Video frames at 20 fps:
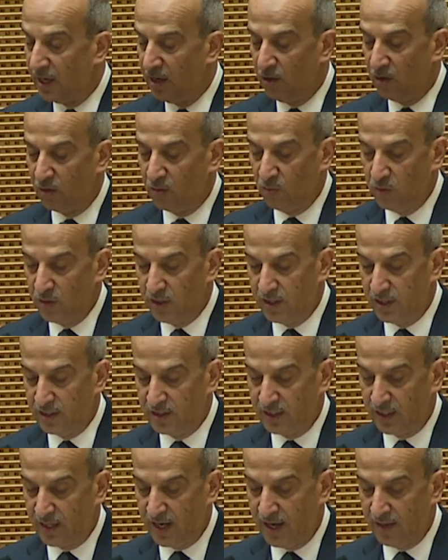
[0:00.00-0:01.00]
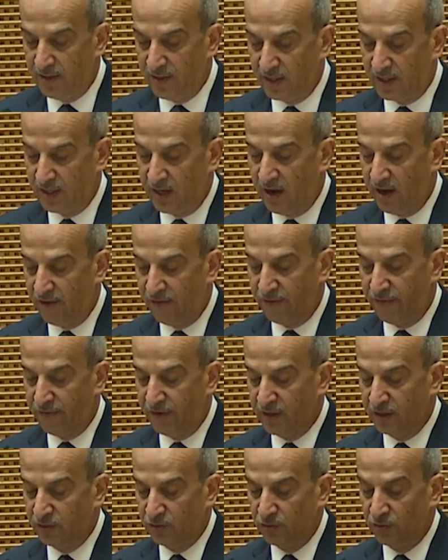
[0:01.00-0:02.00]
along with the TICAD that I have
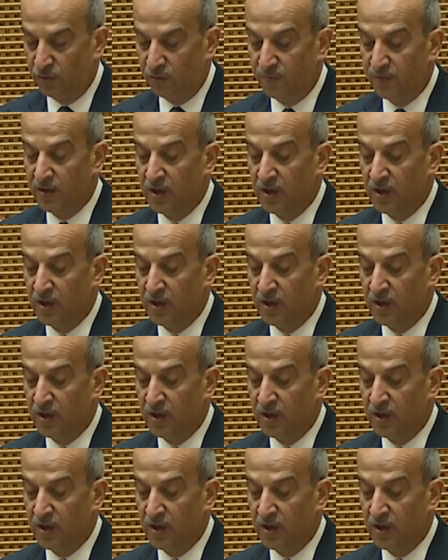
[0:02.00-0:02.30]
referred to.